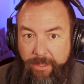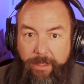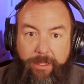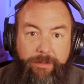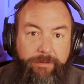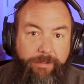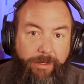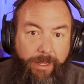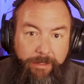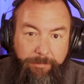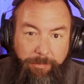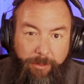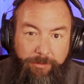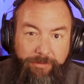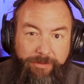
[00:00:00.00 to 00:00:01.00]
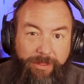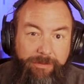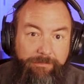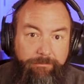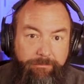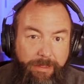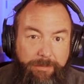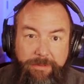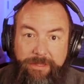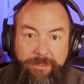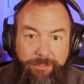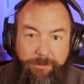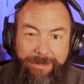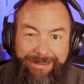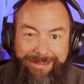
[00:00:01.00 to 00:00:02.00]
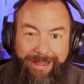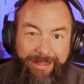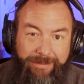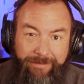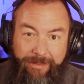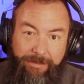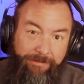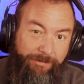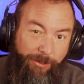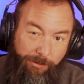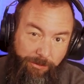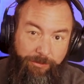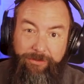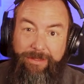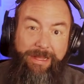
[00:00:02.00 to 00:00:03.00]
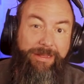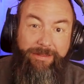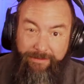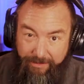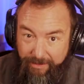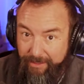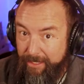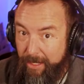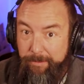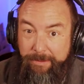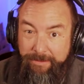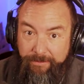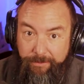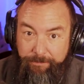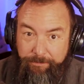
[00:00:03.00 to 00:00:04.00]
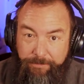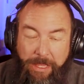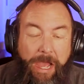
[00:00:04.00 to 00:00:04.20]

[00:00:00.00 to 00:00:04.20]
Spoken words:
And today's posts get maybe 30 likes and total silence in the comments.